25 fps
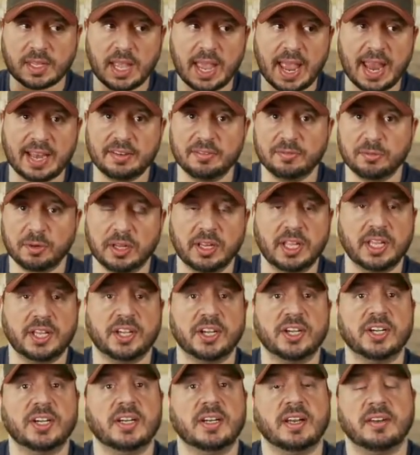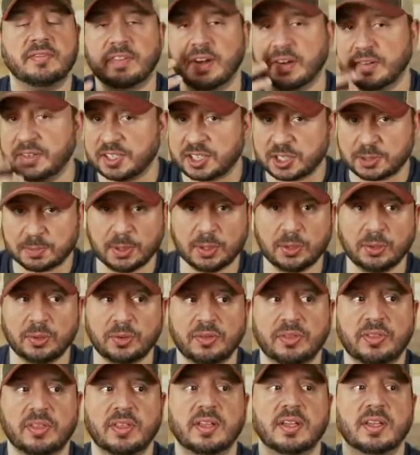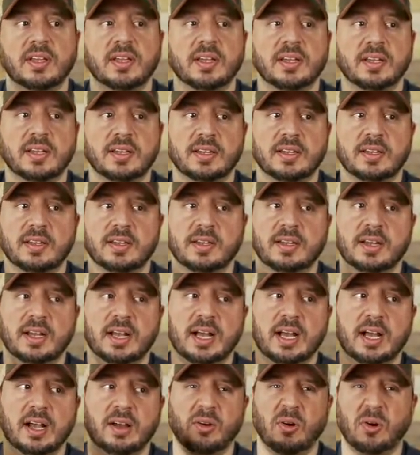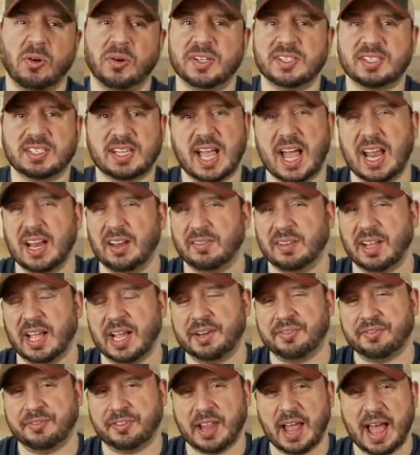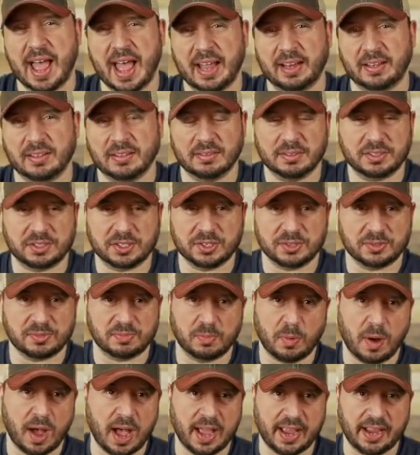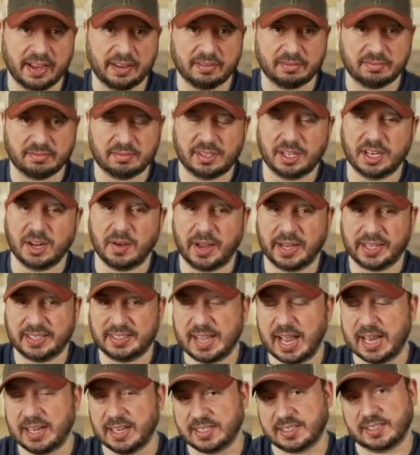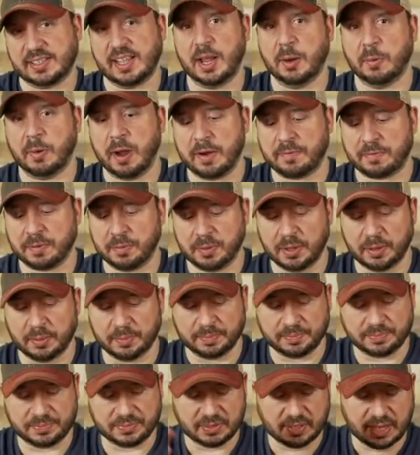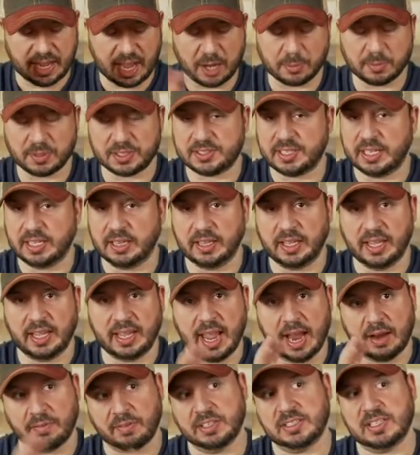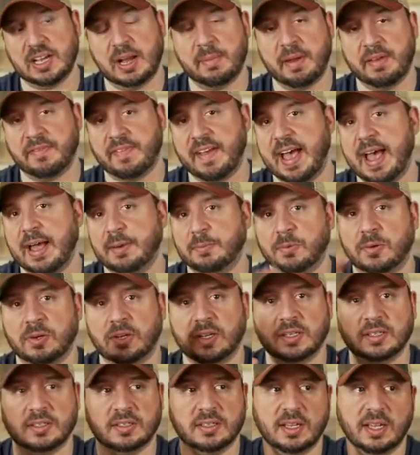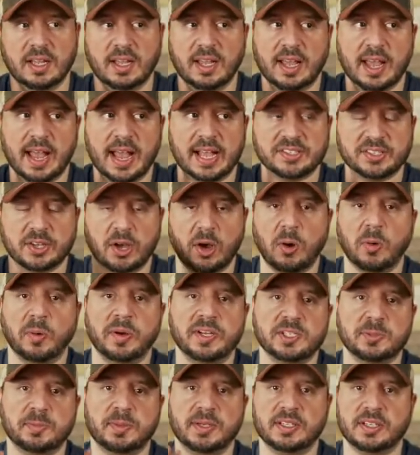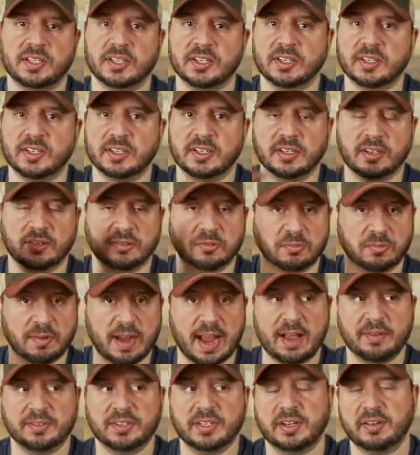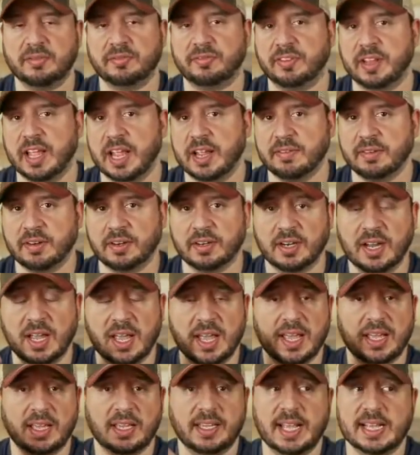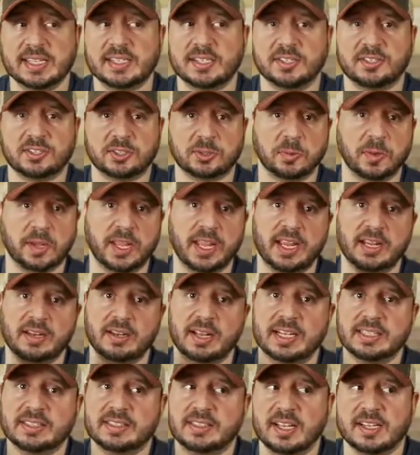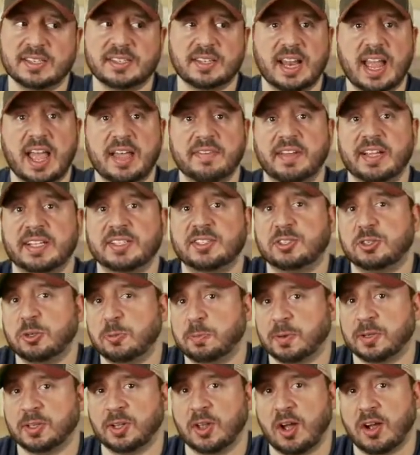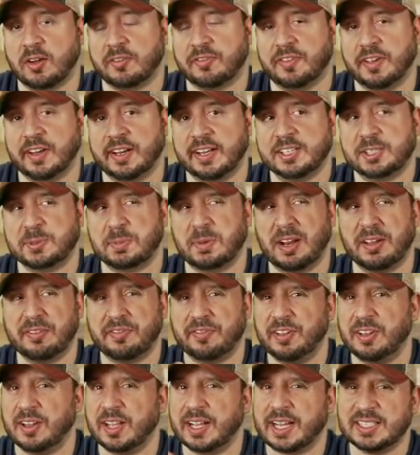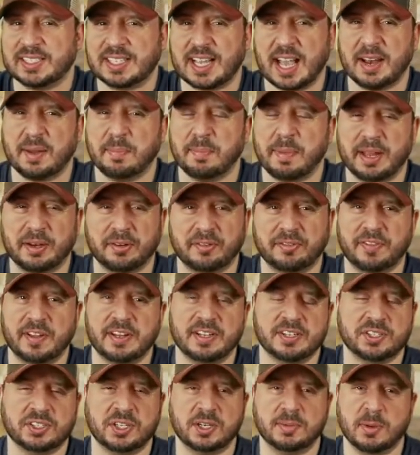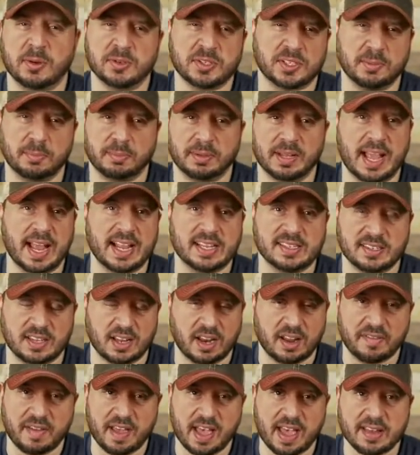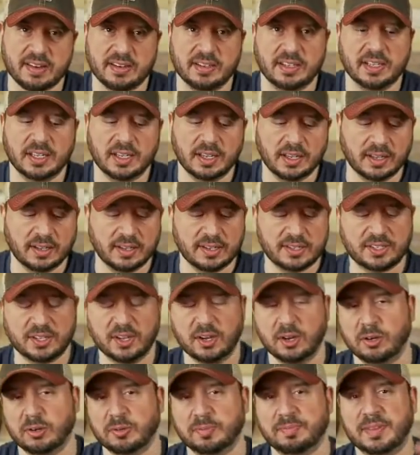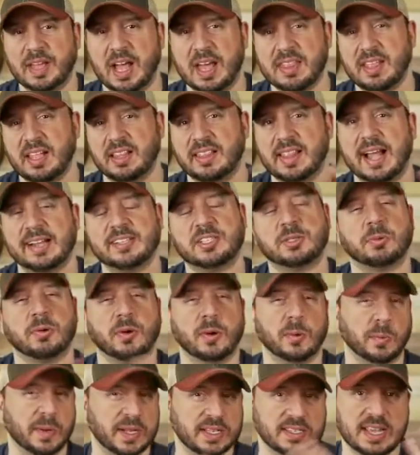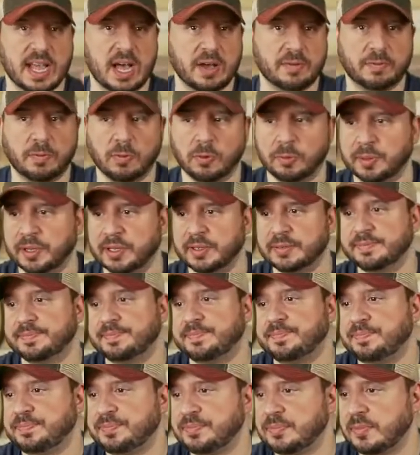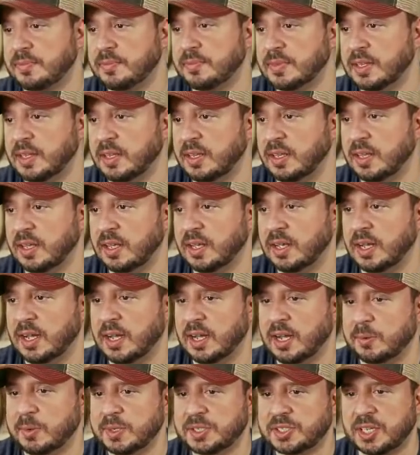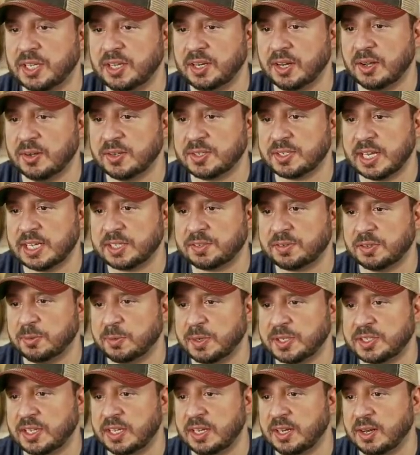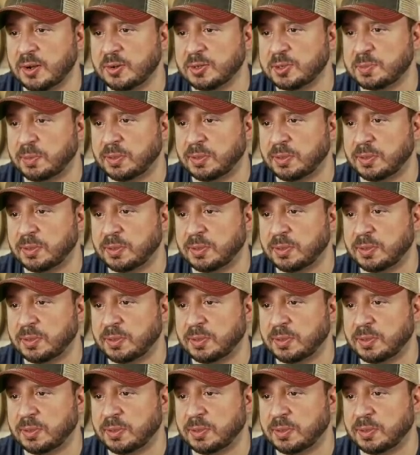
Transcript: and really good and very smooth, uh, or it's kind of like flat, which is why you know I tend to stay away from them. Elmer T. Lee, every time I've had one, has always been good, rounded in flavor. Yes, it's sweet. It doesn't have a super long finish, but I feel like it's got a better finish than most of the Blantons that I've had. So I think that's where it wins out for me. Uh, whiskey Nose, thanks for the Whiskey Nose